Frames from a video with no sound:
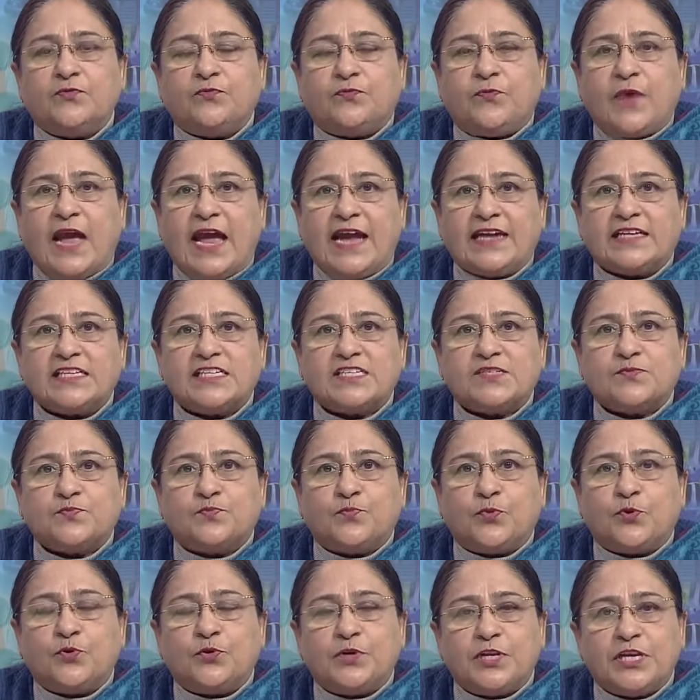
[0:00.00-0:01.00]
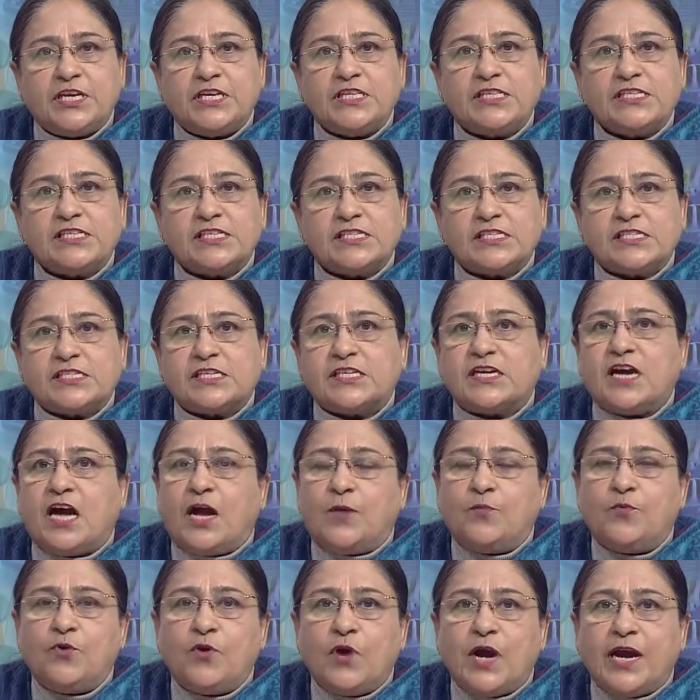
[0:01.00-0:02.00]
fats, proteins,
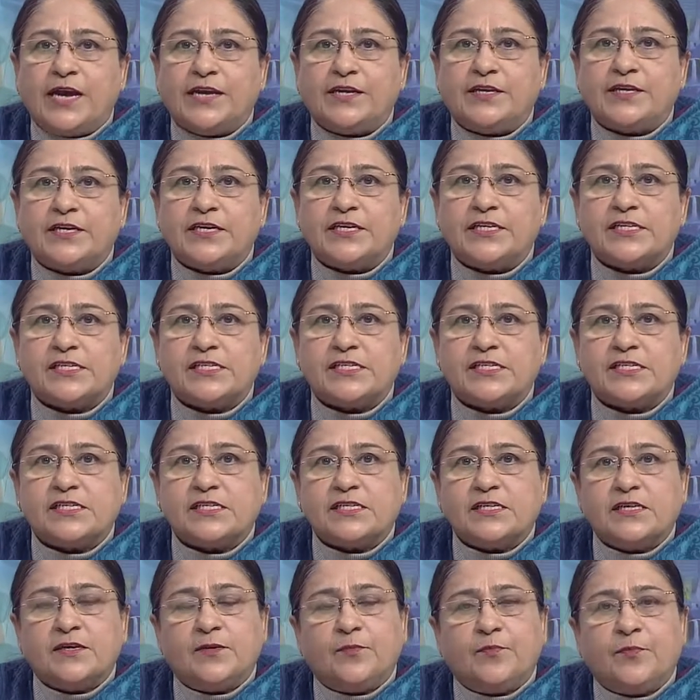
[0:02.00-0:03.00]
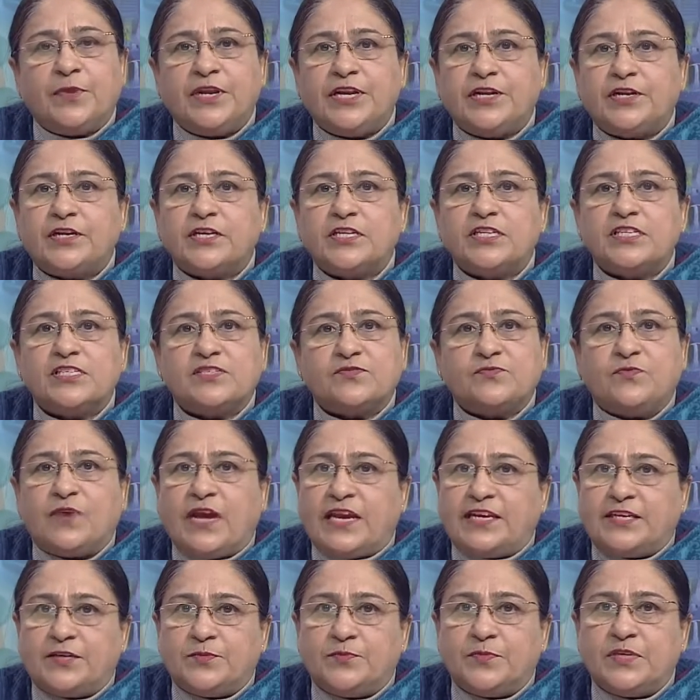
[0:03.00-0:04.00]
carbohydrates, minerals,
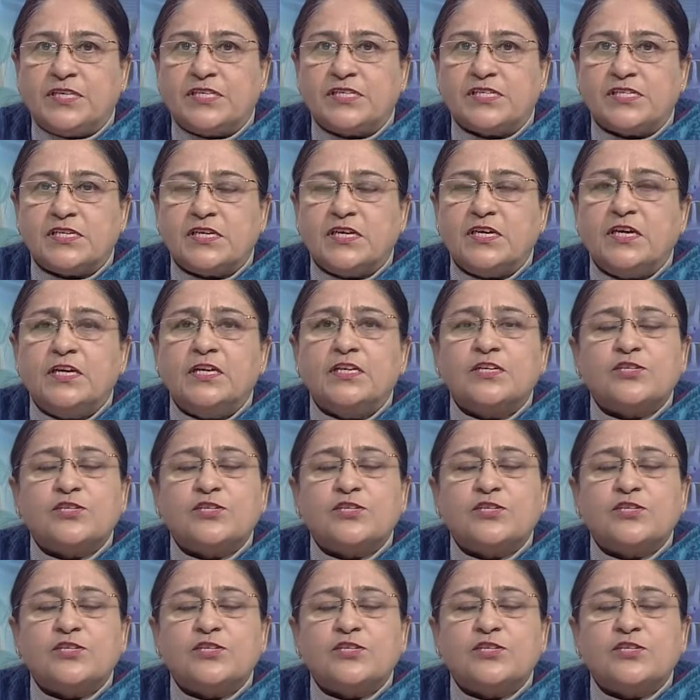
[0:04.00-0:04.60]
vitamins.